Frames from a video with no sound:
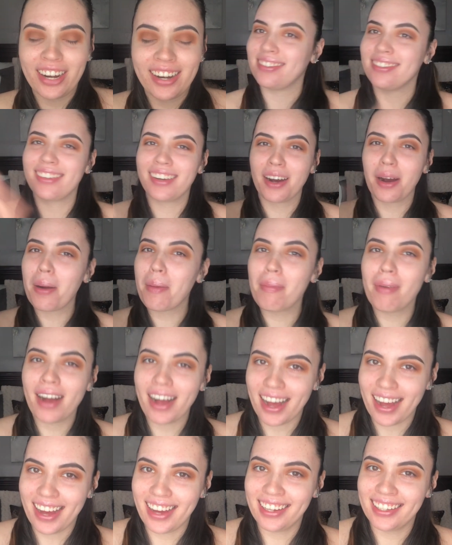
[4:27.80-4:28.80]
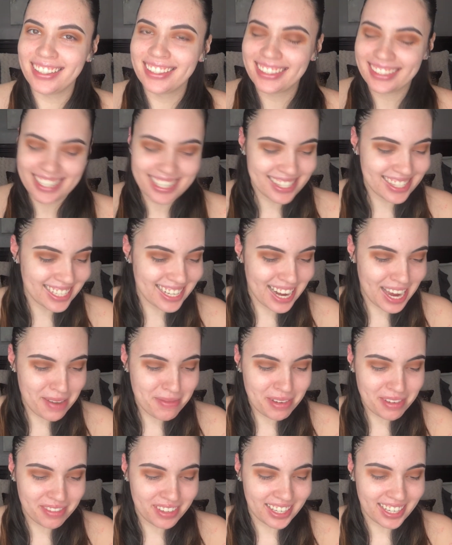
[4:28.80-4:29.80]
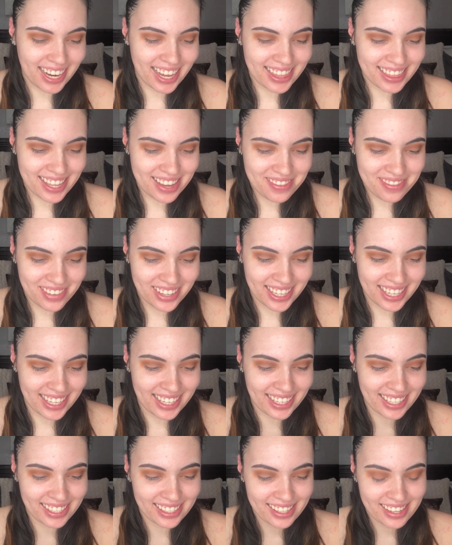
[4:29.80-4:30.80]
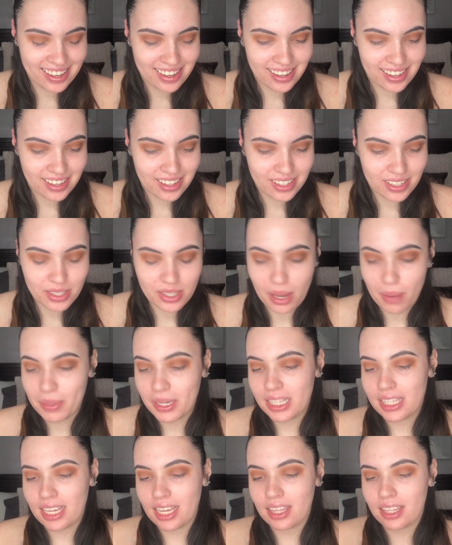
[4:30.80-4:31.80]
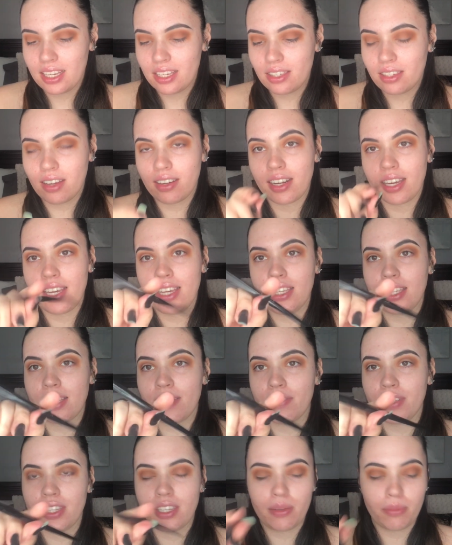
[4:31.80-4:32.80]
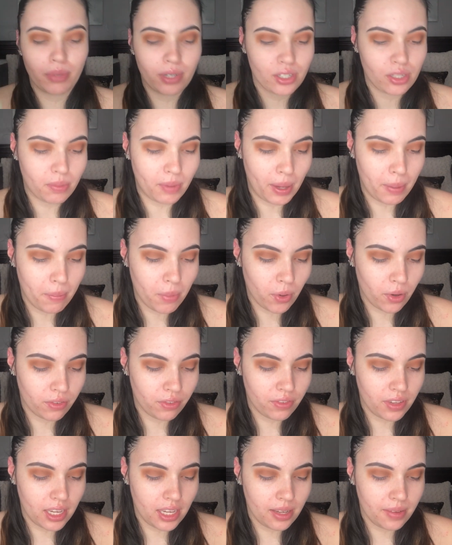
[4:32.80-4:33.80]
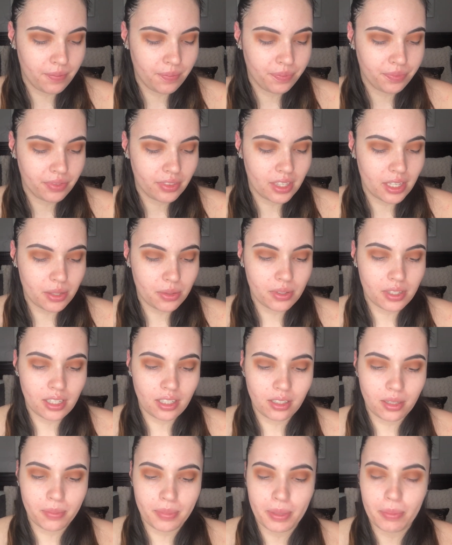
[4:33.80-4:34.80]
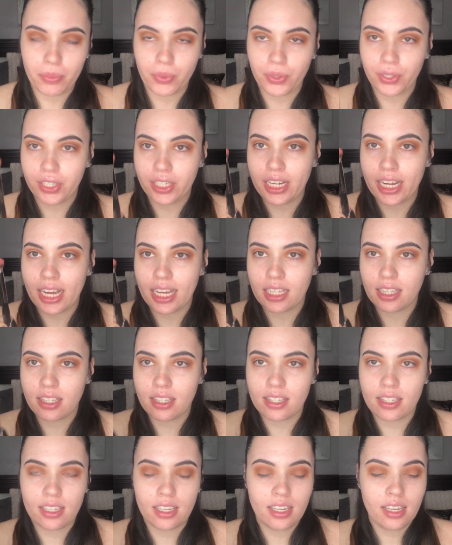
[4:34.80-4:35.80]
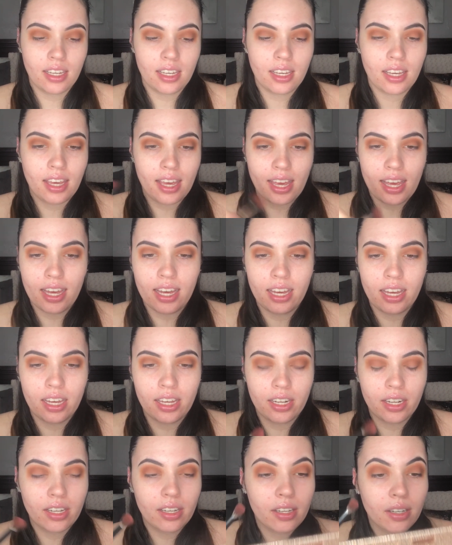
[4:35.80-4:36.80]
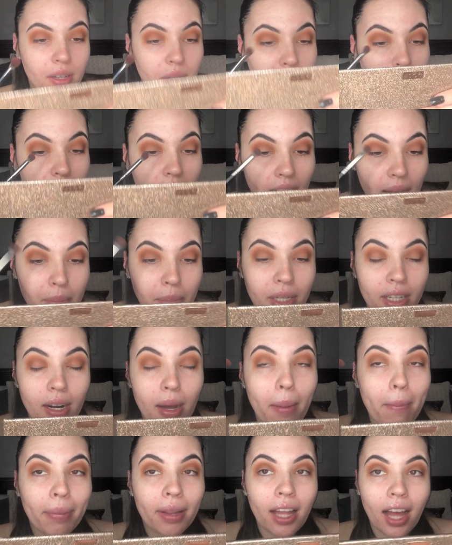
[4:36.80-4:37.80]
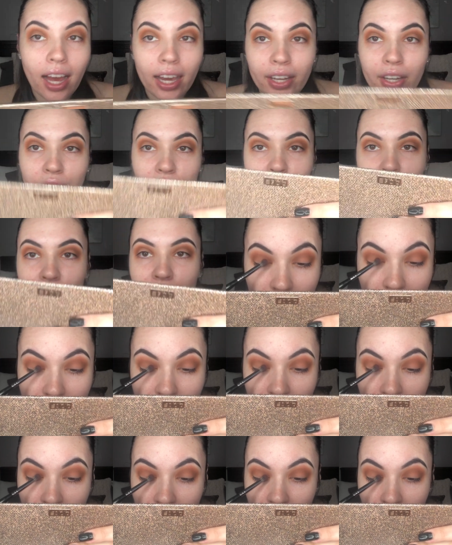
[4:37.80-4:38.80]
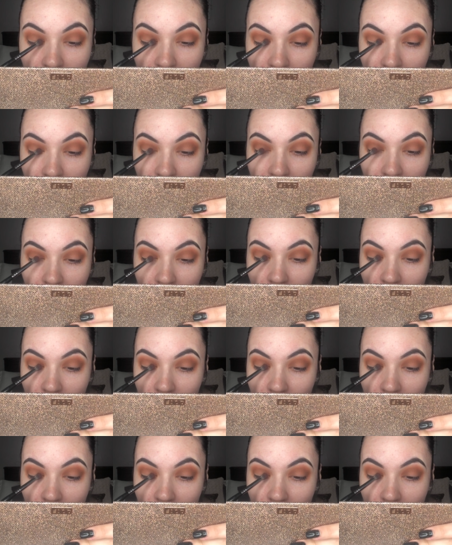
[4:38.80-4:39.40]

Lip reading: Girl, bye. That's the name of it. I love it. So I'm gonna take this on an E17 brush by Morphe. This one's a little bit more dense, and I'm gonna apply her to the inner